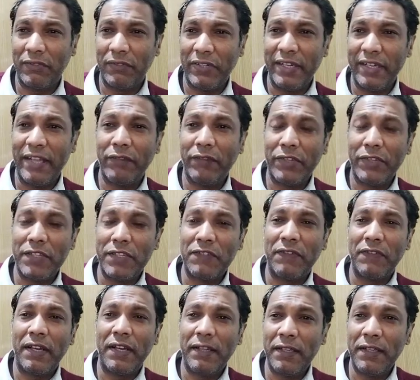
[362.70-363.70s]
terrain which is
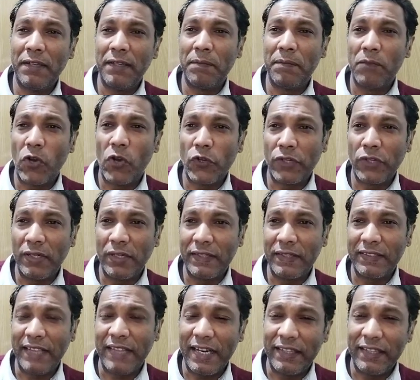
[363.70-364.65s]
very mountainous,